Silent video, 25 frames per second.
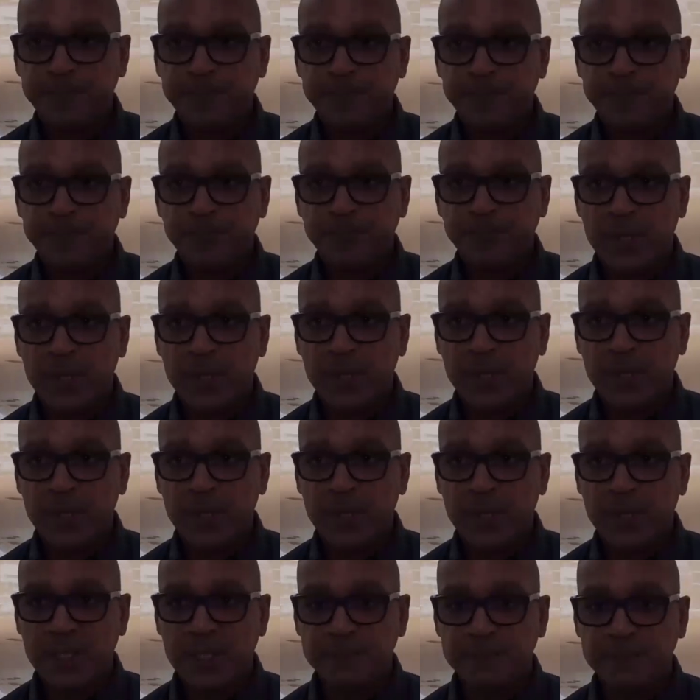a leading
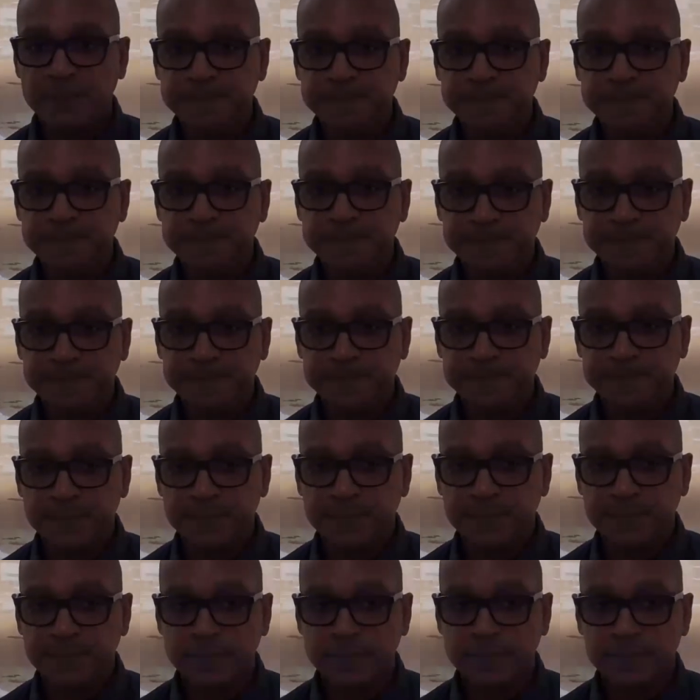blockchain platform
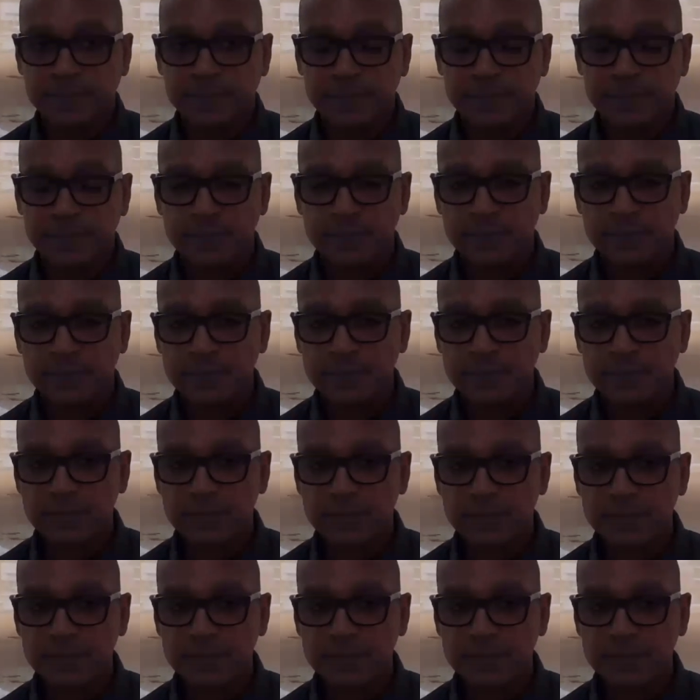and